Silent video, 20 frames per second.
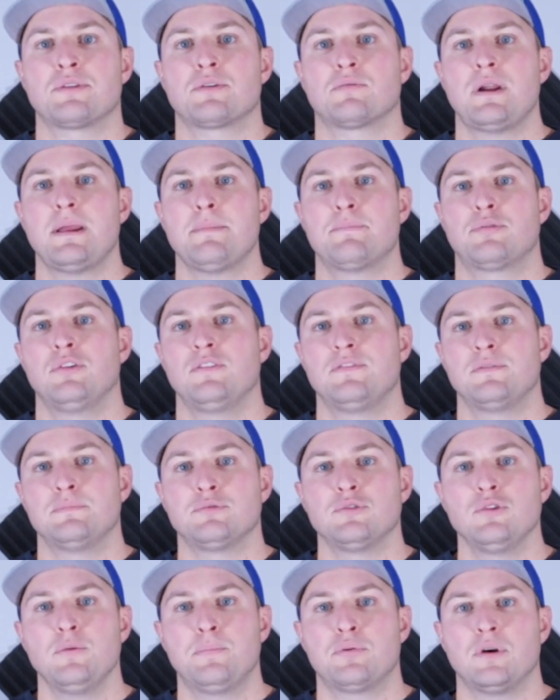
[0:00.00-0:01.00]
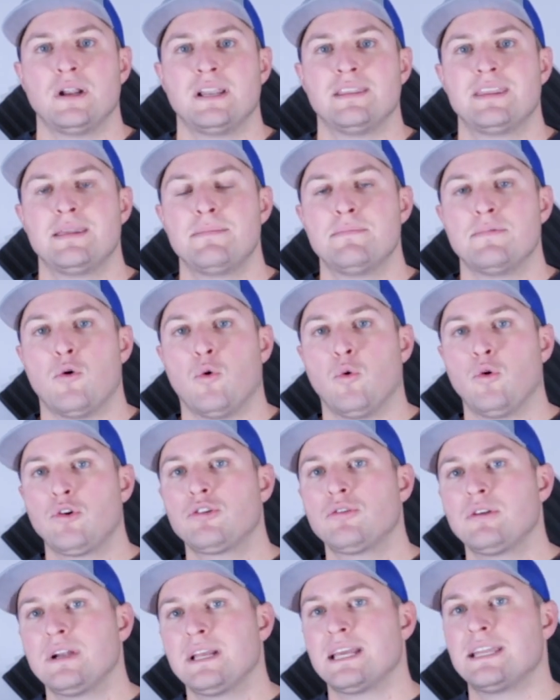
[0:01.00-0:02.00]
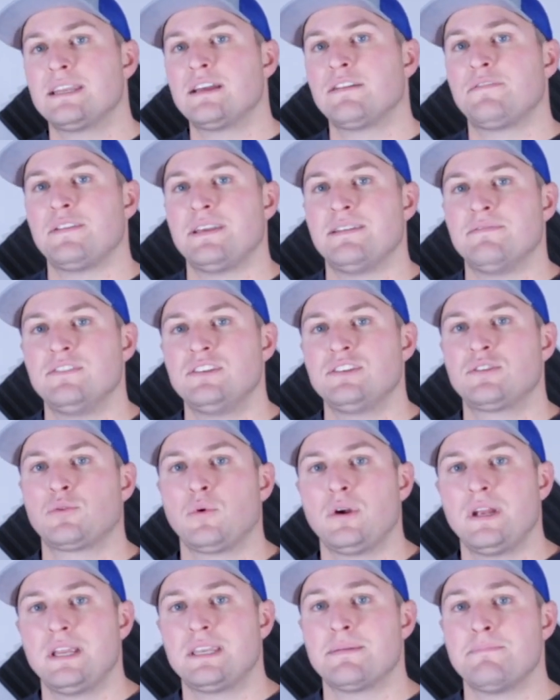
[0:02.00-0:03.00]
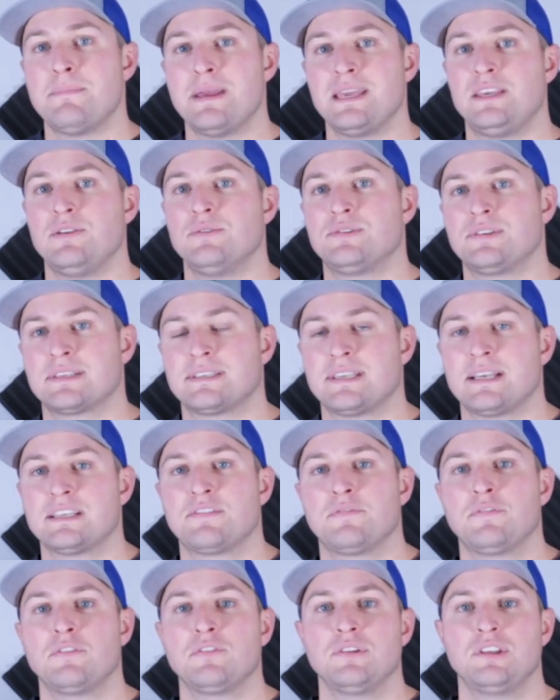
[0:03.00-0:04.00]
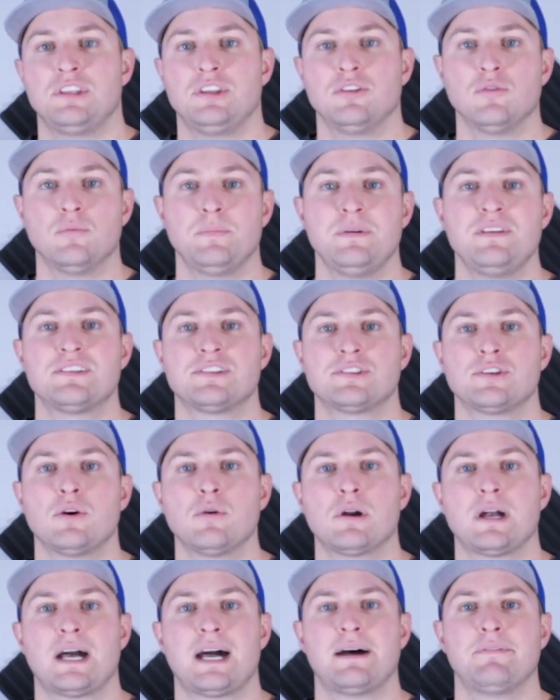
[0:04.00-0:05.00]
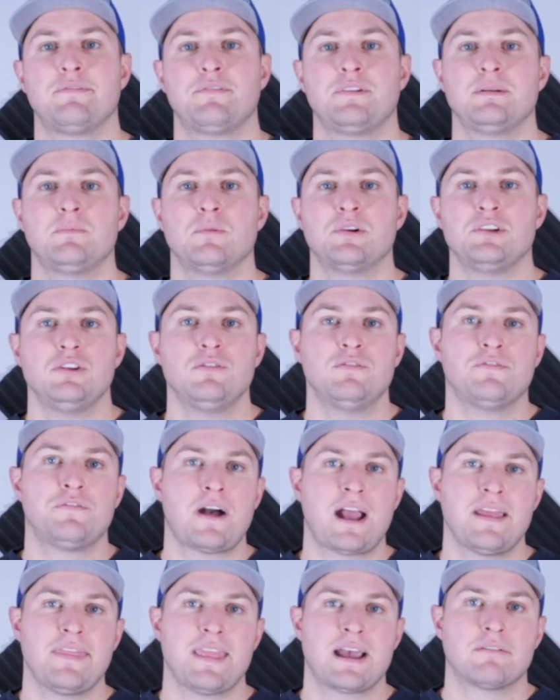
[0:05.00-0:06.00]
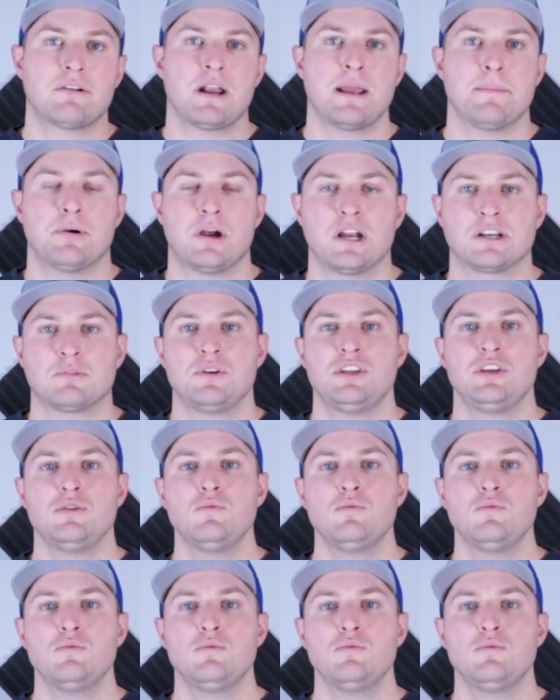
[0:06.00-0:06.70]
with the right proven blueprint, then ordering enough inventory to make you successful, you'll be so confident when you find that right product.